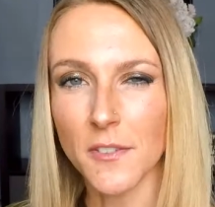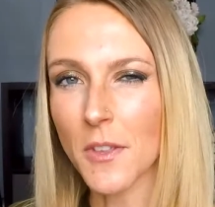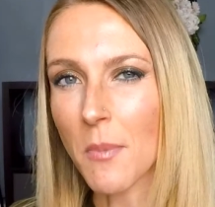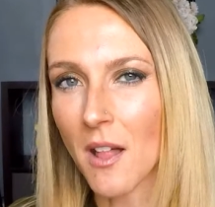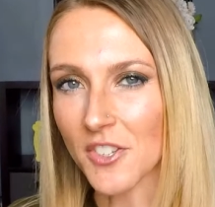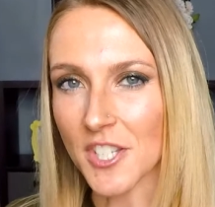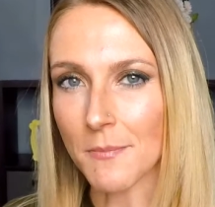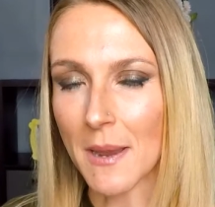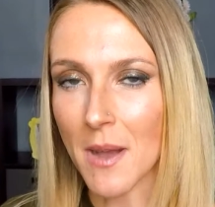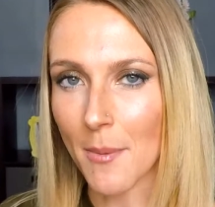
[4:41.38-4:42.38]
of the polishes
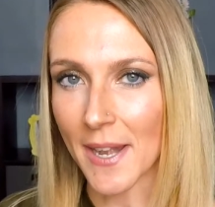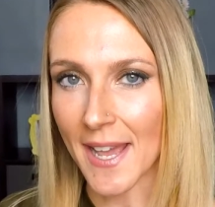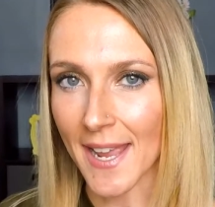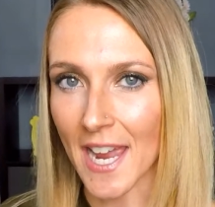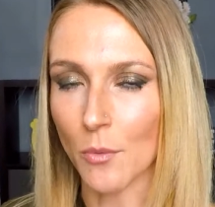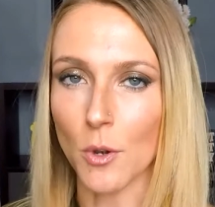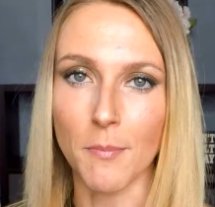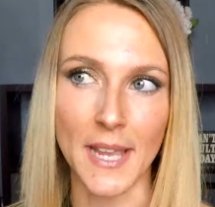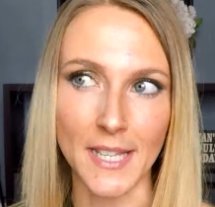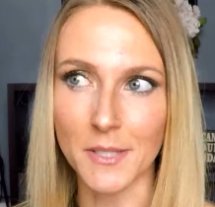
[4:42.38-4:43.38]
my mom and I had were
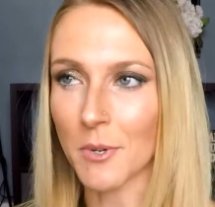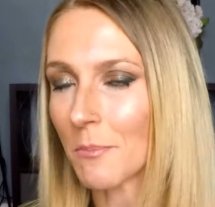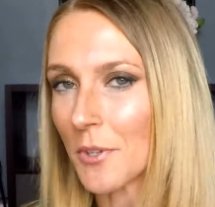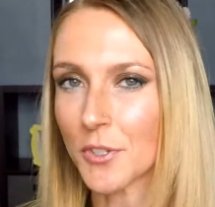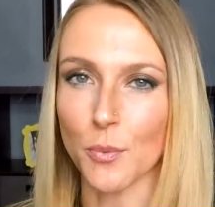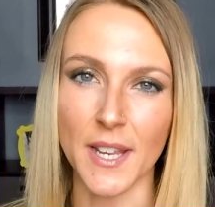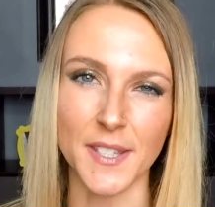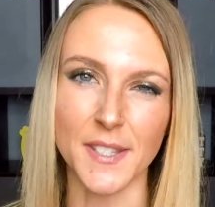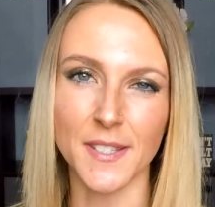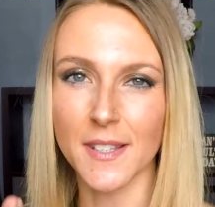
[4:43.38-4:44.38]
pinks, purples,
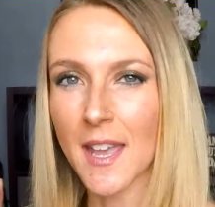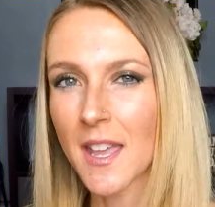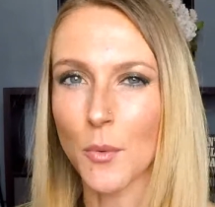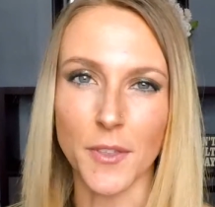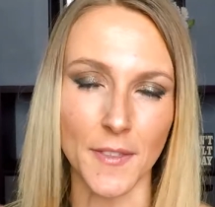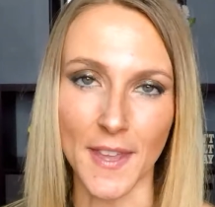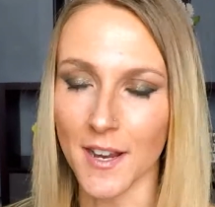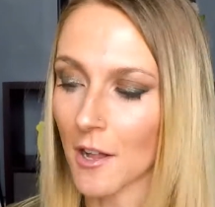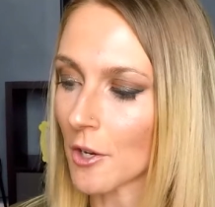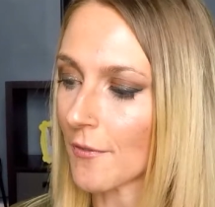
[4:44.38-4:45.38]
reds, within that
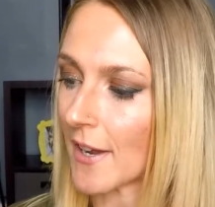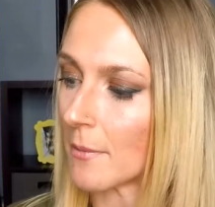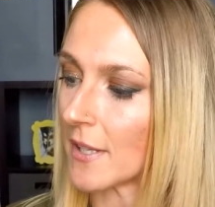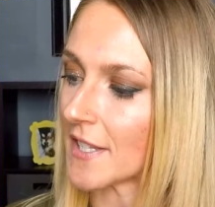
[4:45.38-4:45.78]
color family.